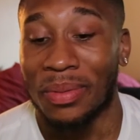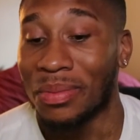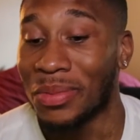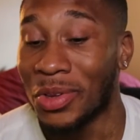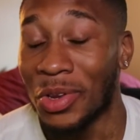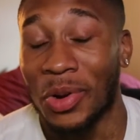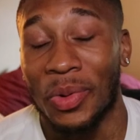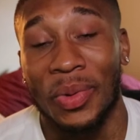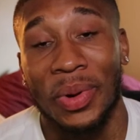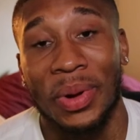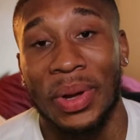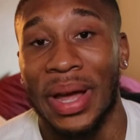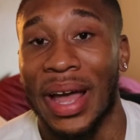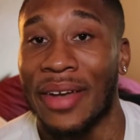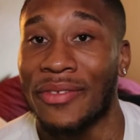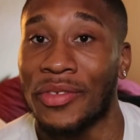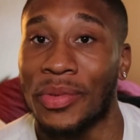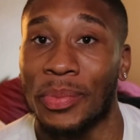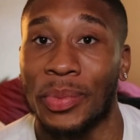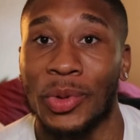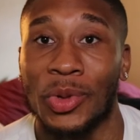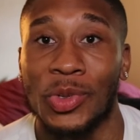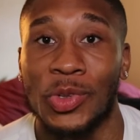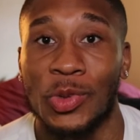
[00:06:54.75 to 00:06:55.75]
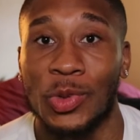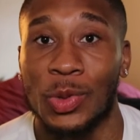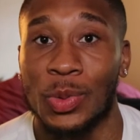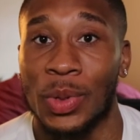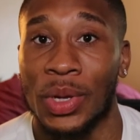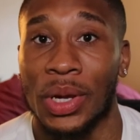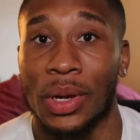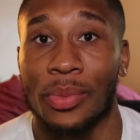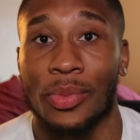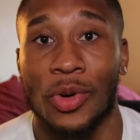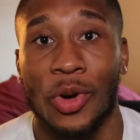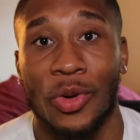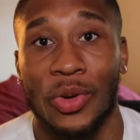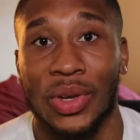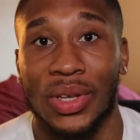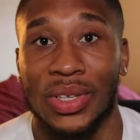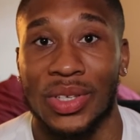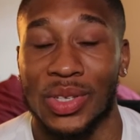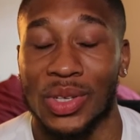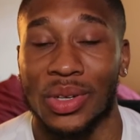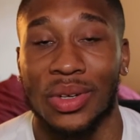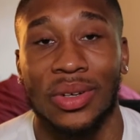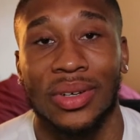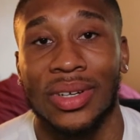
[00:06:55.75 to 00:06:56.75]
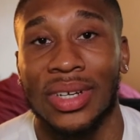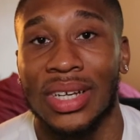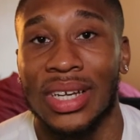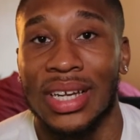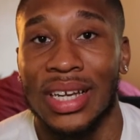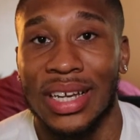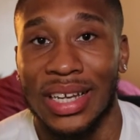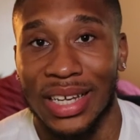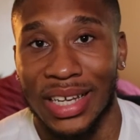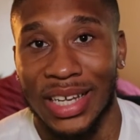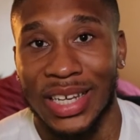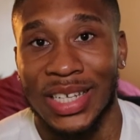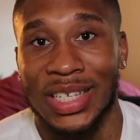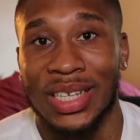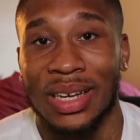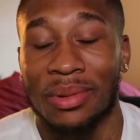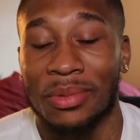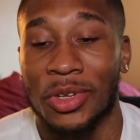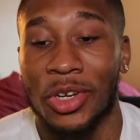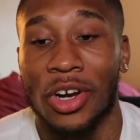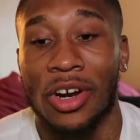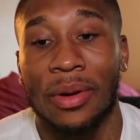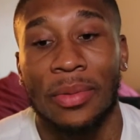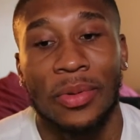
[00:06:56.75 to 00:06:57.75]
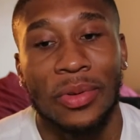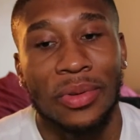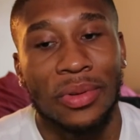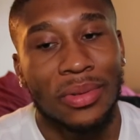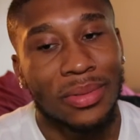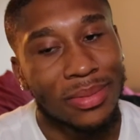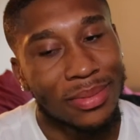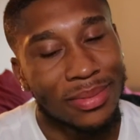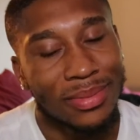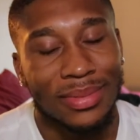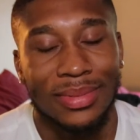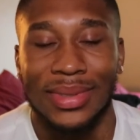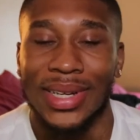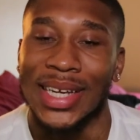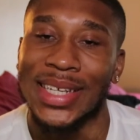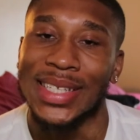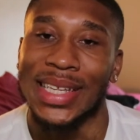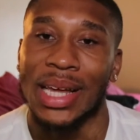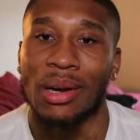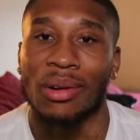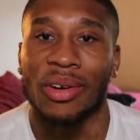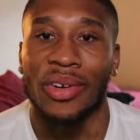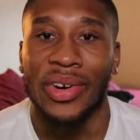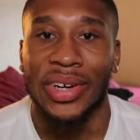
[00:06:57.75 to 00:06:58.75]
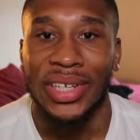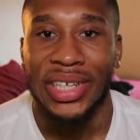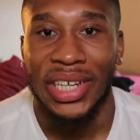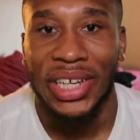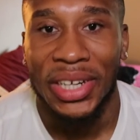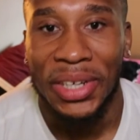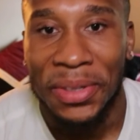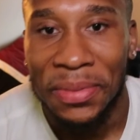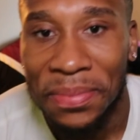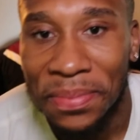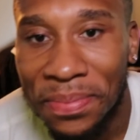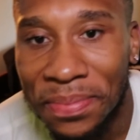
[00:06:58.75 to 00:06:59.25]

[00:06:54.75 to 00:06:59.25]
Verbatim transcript: You don't want to have your Bluetooth speaker broken, so get something durable. That's that one right there.